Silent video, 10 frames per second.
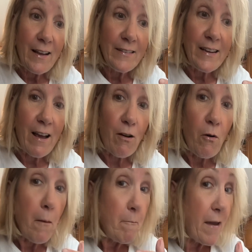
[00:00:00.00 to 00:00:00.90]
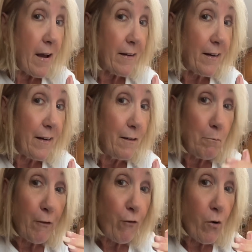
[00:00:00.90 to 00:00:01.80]
Now, MAGA,
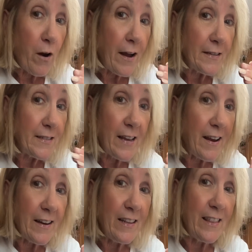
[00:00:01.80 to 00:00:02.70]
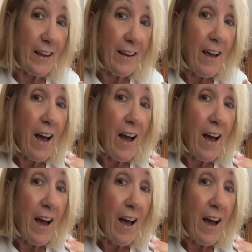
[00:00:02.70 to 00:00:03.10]
before I say anything,